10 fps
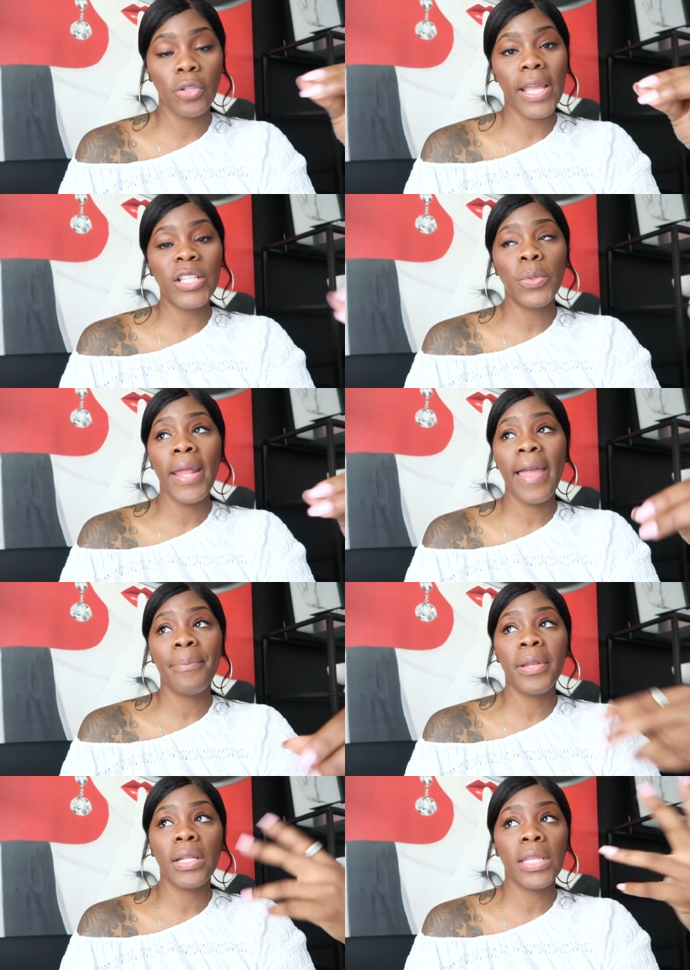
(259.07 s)
So that's what
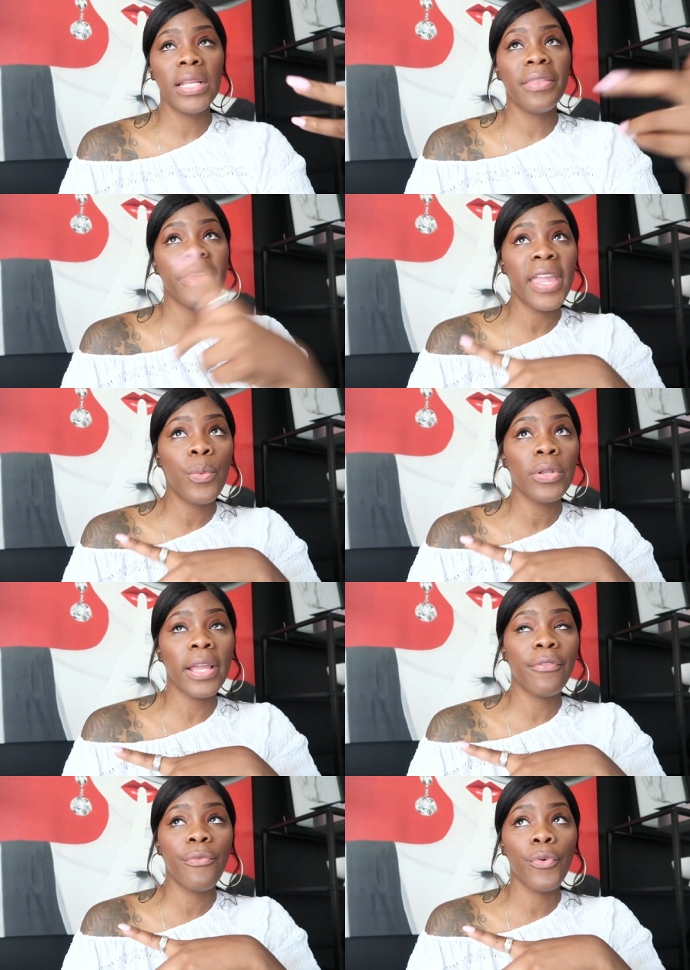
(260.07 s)
happened. I think they were
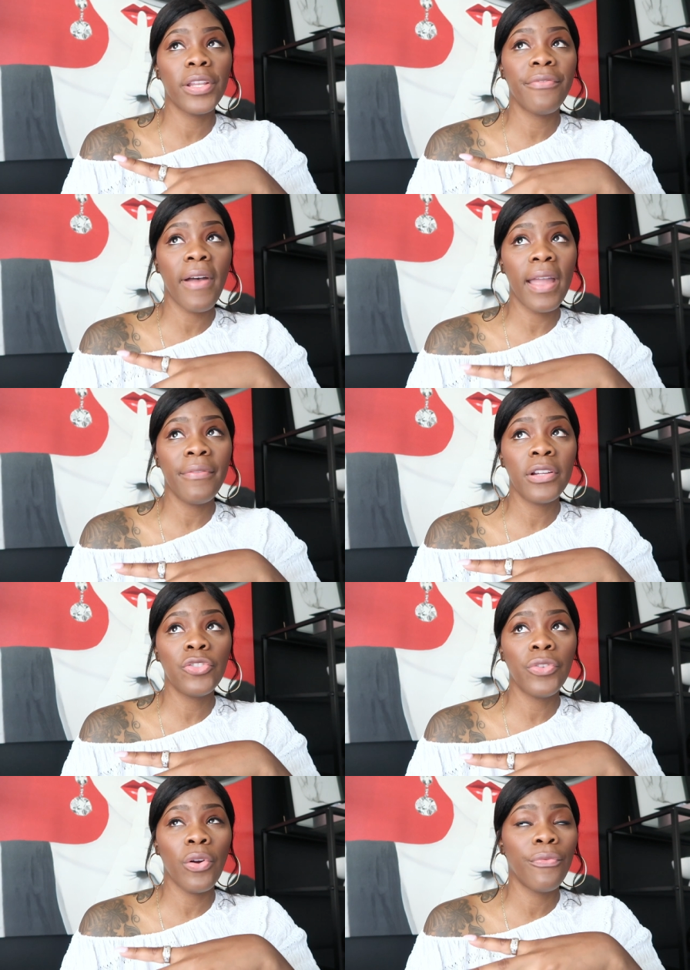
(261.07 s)
like
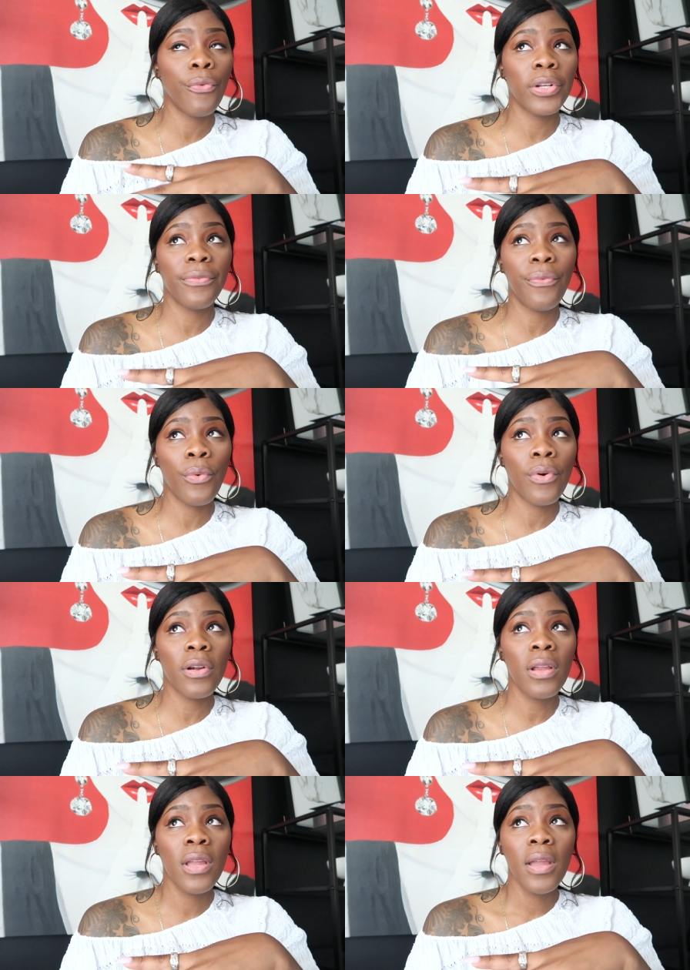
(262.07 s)
4500 or
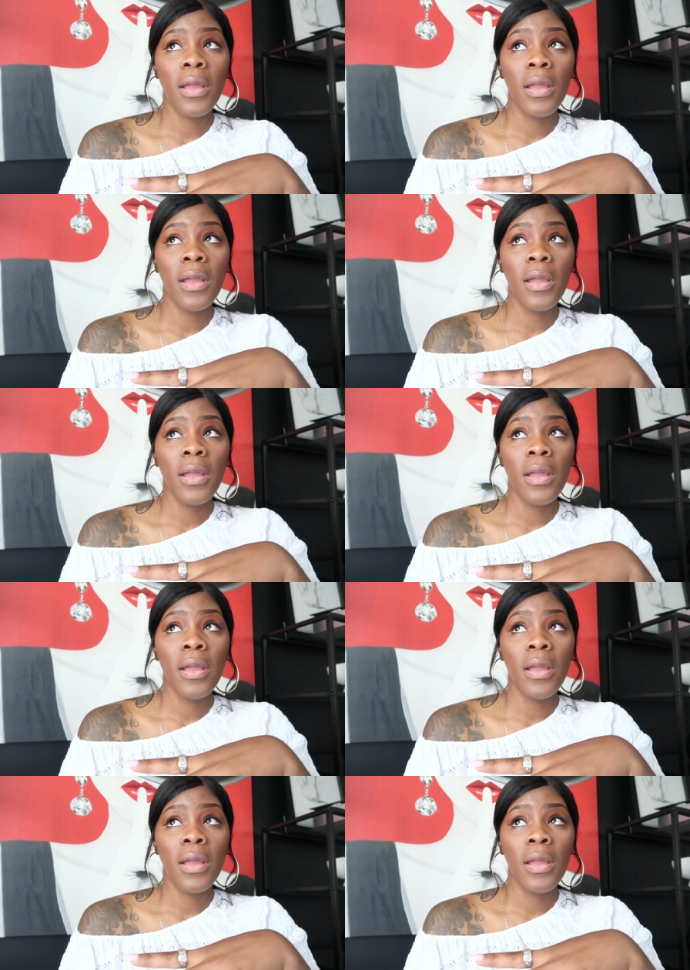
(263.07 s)
44.